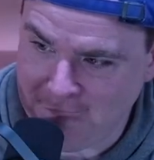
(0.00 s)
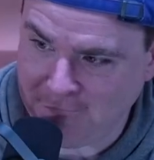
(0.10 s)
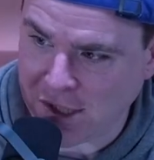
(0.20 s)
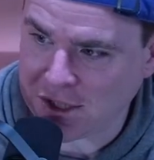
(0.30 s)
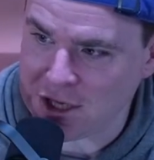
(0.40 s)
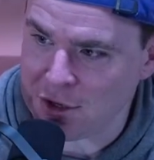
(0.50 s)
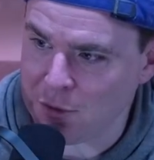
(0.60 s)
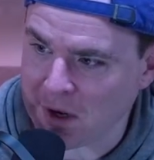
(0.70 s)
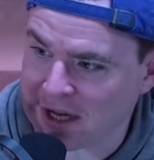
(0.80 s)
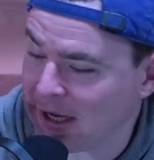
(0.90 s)
fuck you.
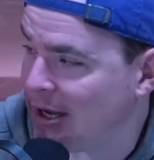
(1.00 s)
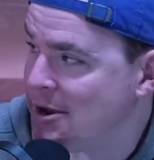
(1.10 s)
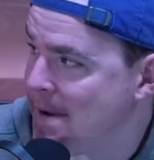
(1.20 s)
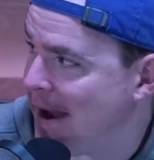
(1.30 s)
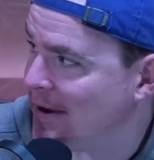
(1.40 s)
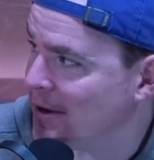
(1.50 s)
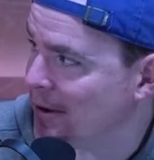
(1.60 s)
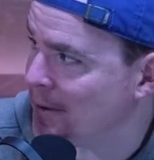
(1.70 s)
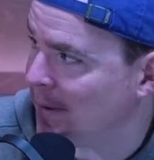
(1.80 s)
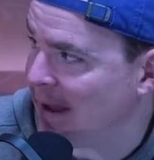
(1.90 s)
We're kicking you out of your
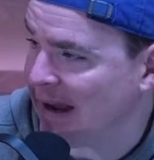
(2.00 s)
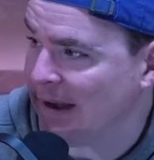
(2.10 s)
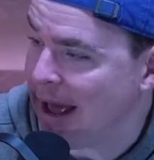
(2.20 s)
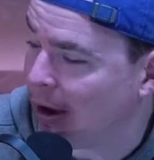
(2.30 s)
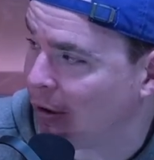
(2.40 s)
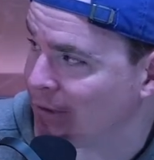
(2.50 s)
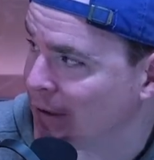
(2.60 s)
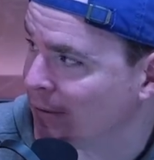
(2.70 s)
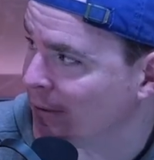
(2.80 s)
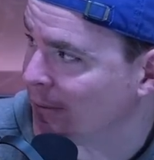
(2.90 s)
own land. Not all of
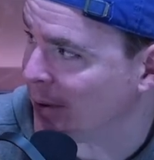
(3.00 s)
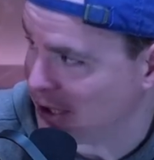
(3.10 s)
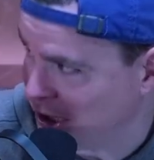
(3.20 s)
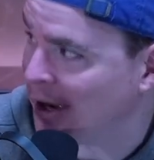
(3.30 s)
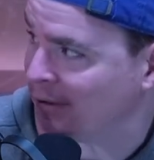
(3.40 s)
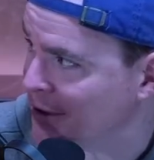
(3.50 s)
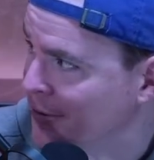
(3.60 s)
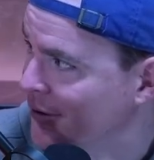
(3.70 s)
you, but a ton of you.